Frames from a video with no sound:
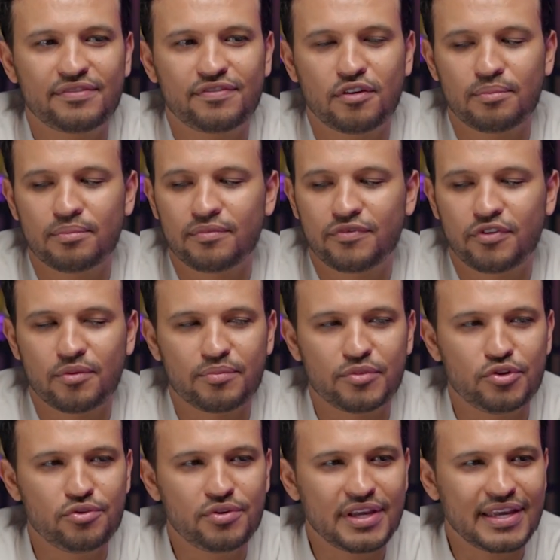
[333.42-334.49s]
from
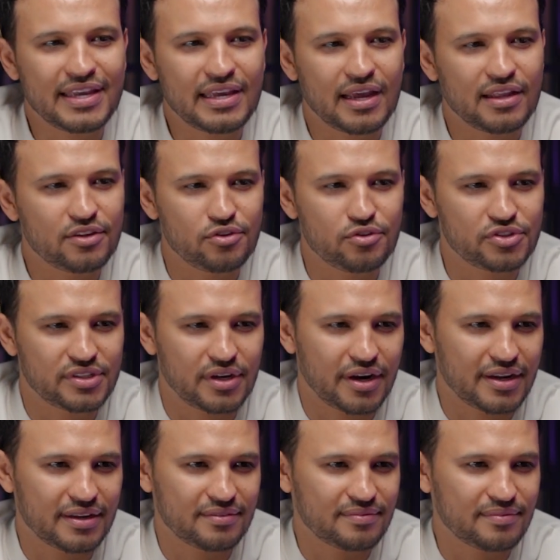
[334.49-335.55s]
uni and you
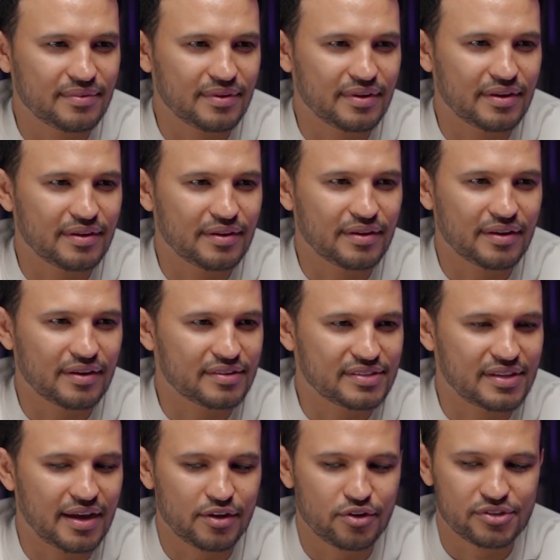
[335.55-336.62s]
started
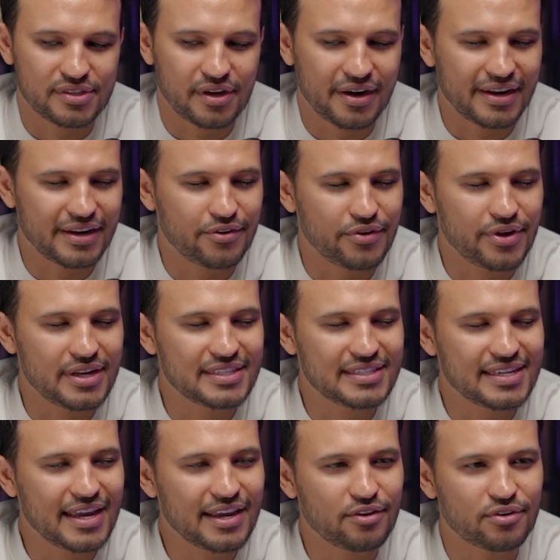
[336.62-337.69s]
in real
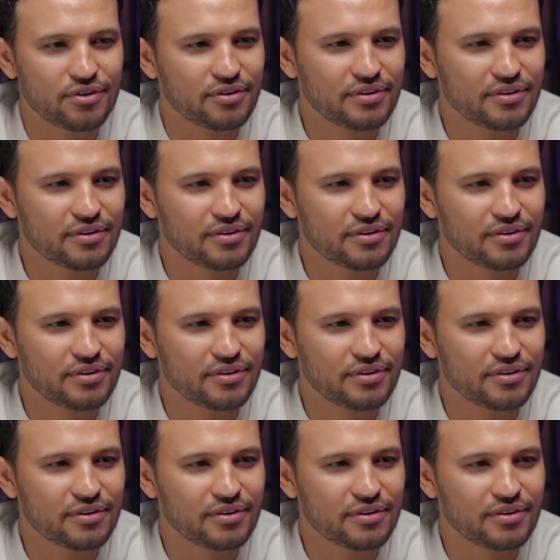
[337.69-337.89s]
estate, or?